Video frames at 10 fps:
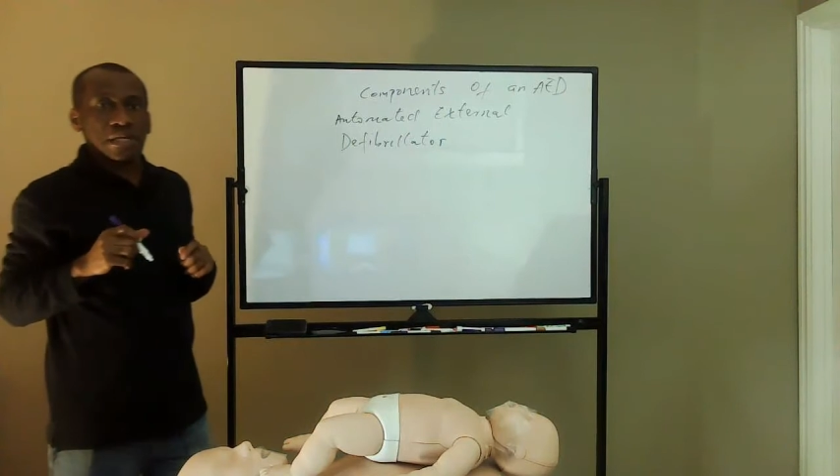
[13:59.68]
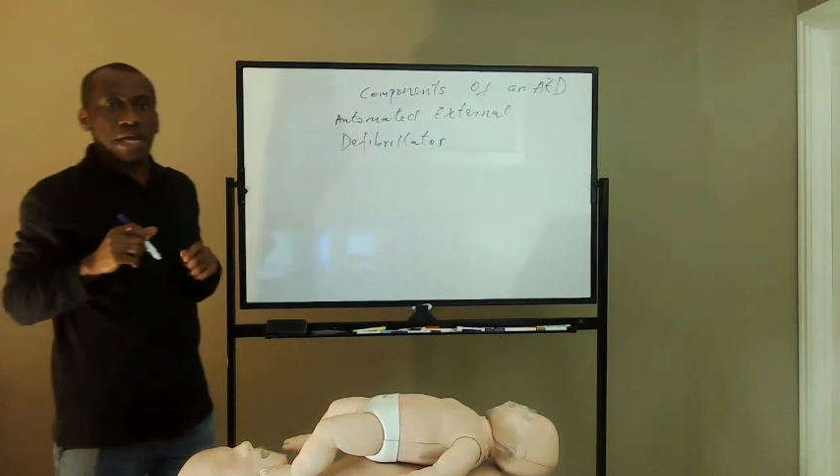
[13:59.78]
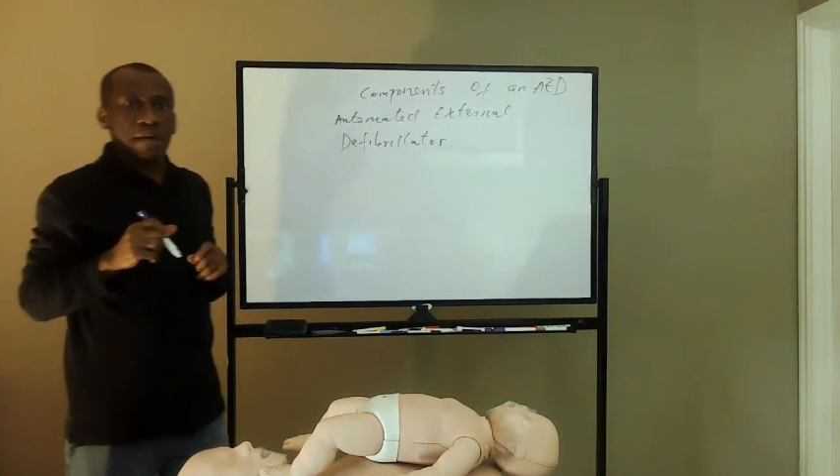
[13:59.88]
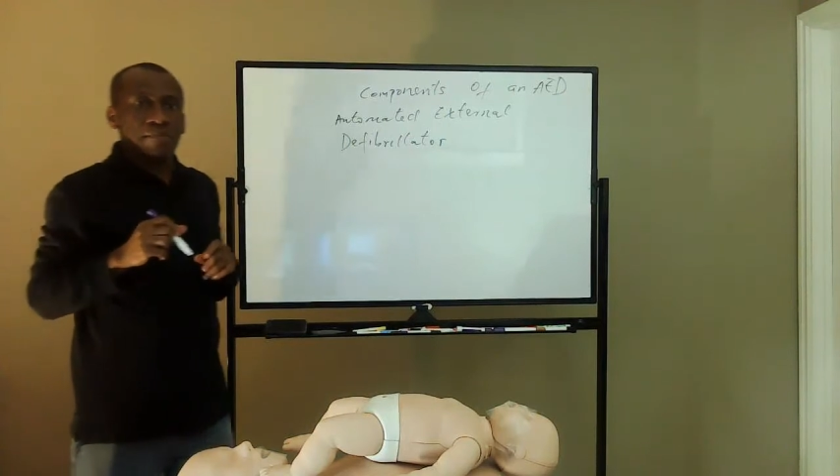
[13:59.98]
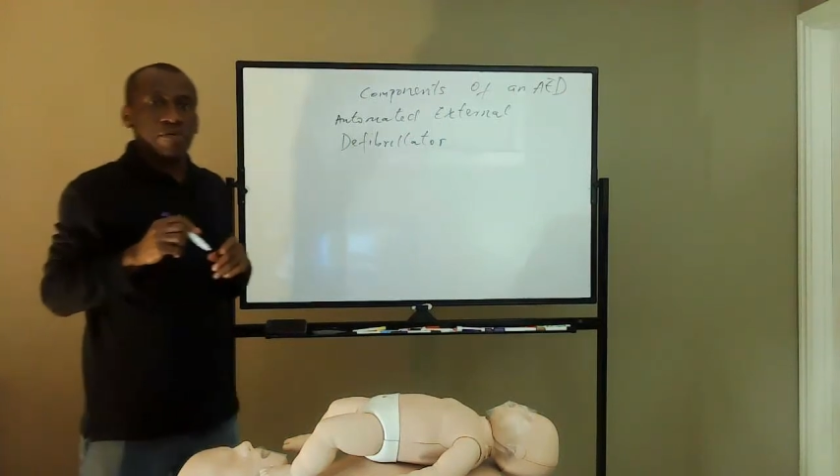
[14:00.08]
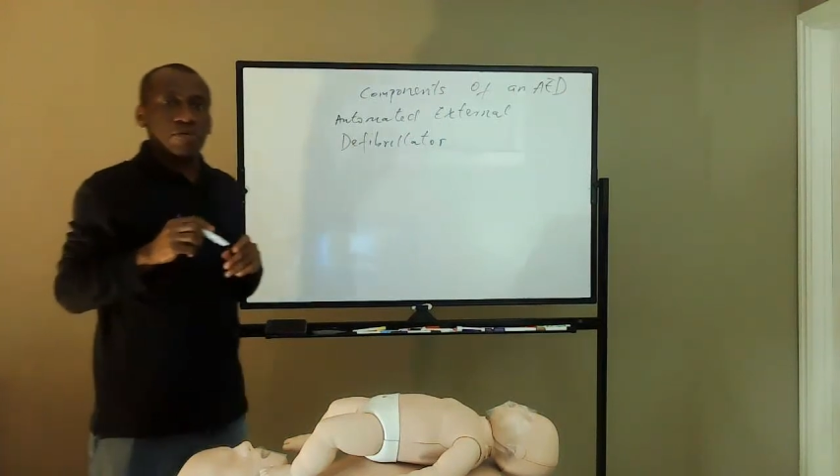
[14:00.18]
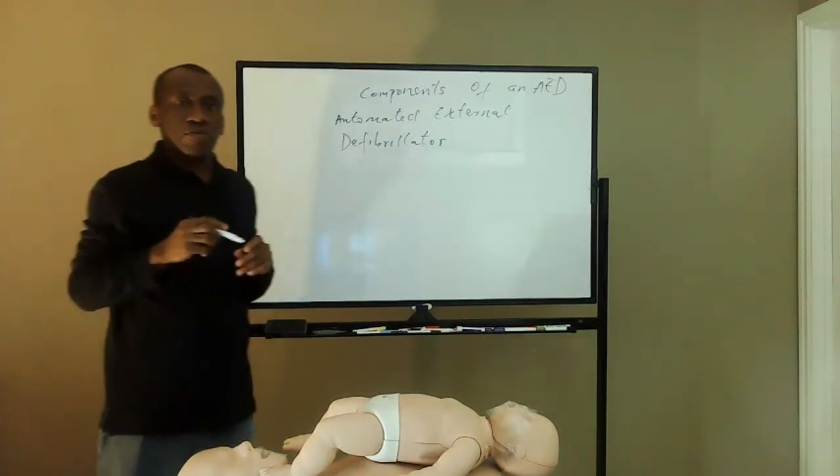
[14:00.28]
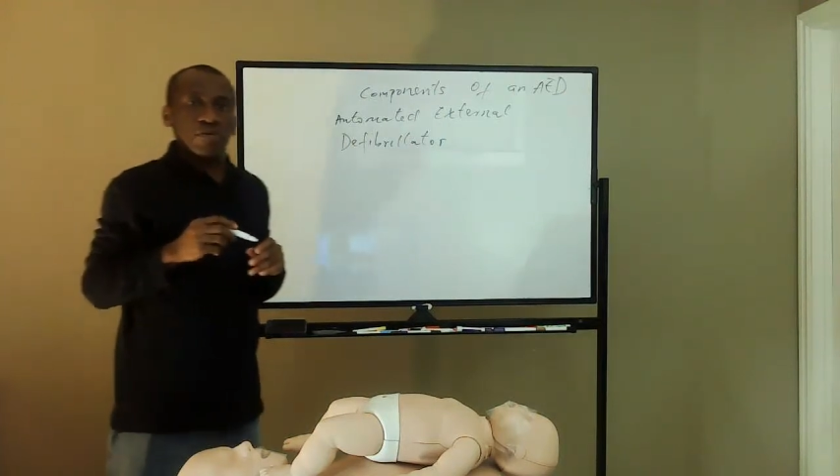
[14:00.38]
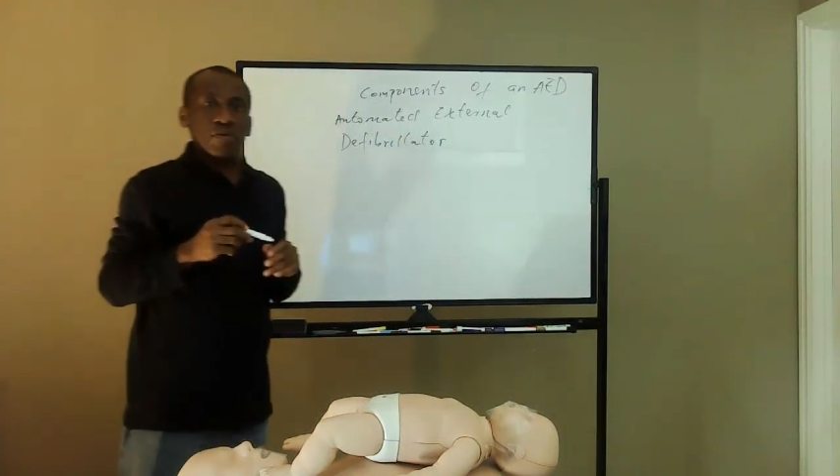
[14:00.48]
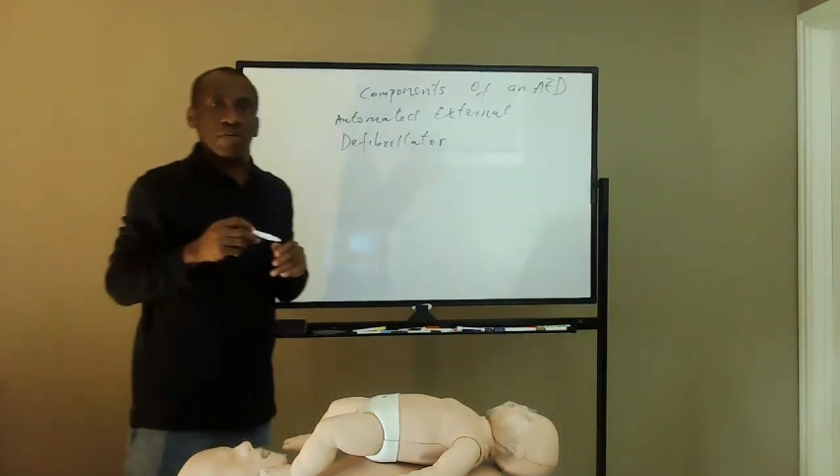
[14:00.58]
able
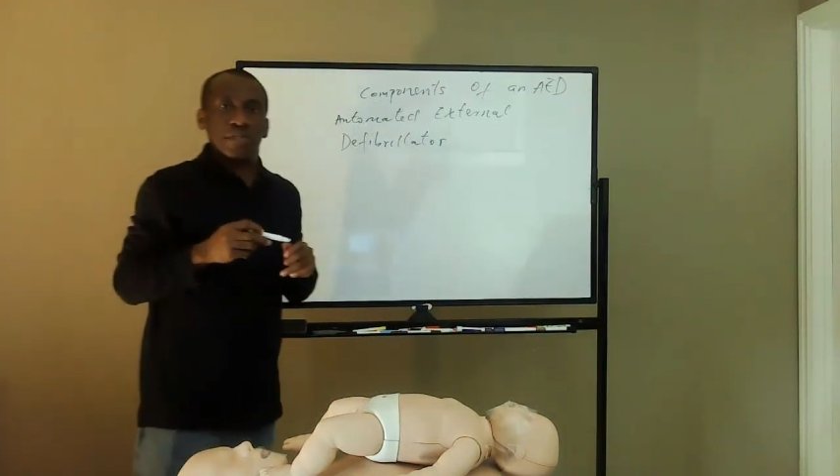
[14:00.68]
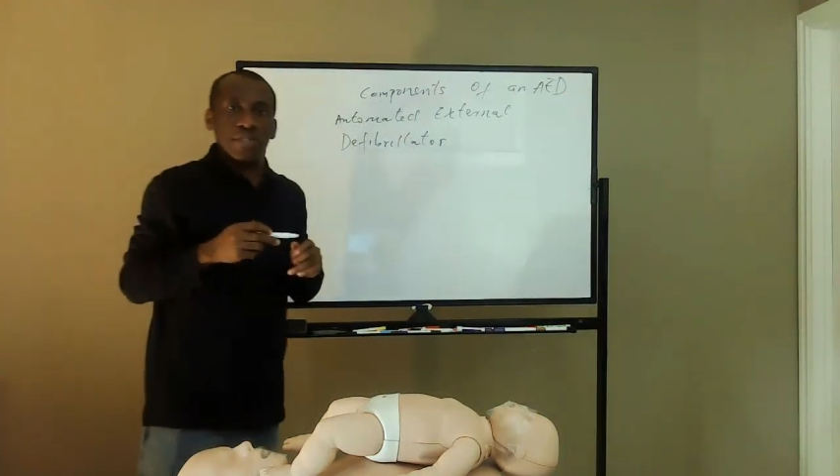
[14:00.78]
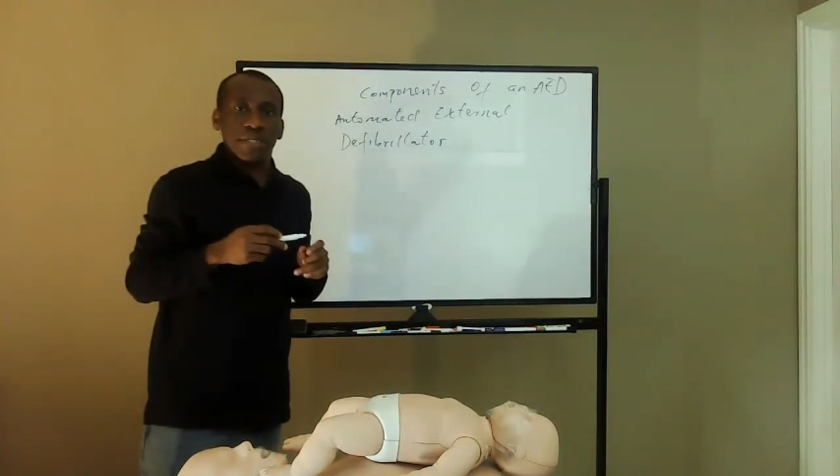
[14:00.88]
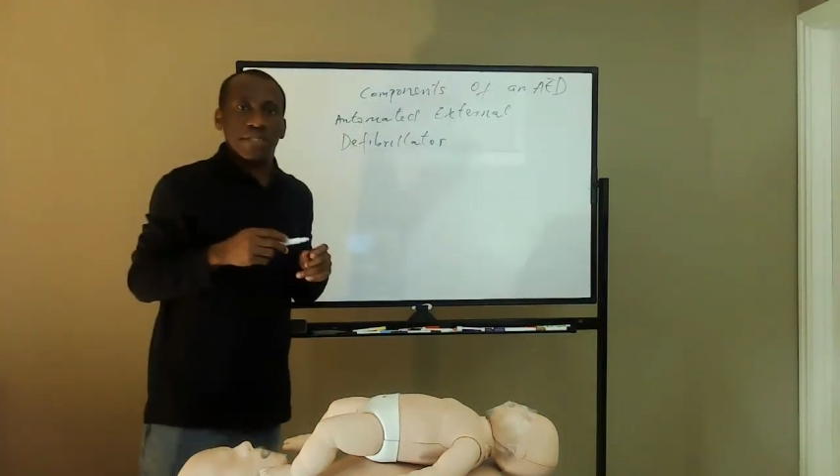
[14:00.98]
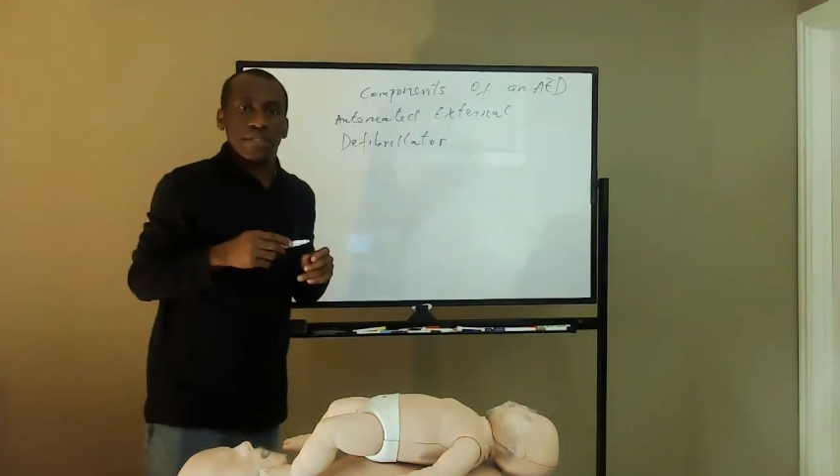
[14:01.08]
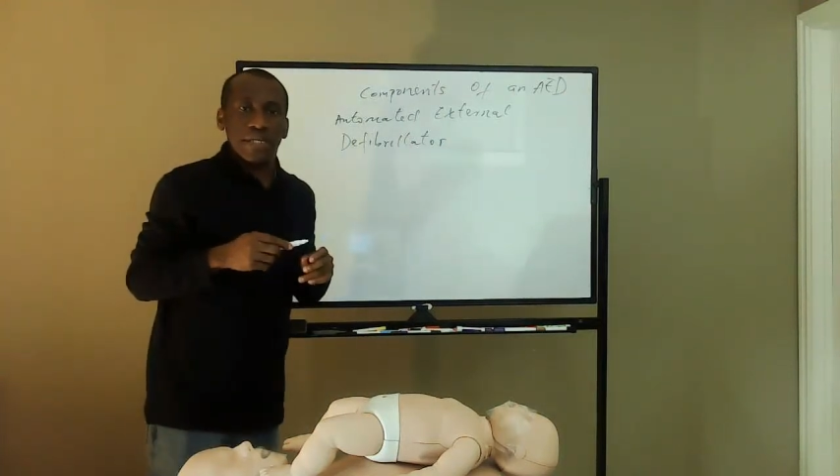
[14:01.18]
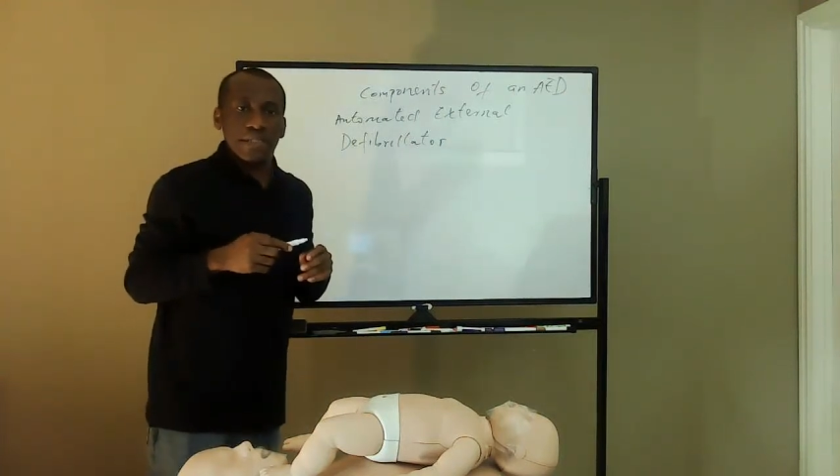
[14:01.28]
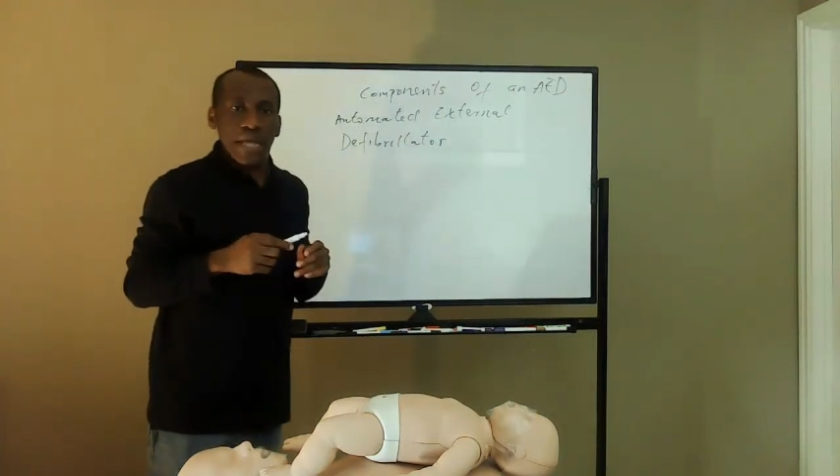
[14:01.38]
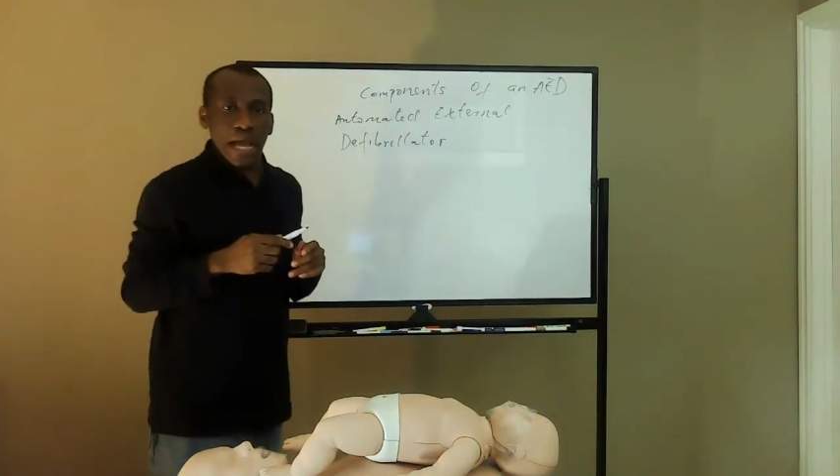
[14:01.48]
to dictate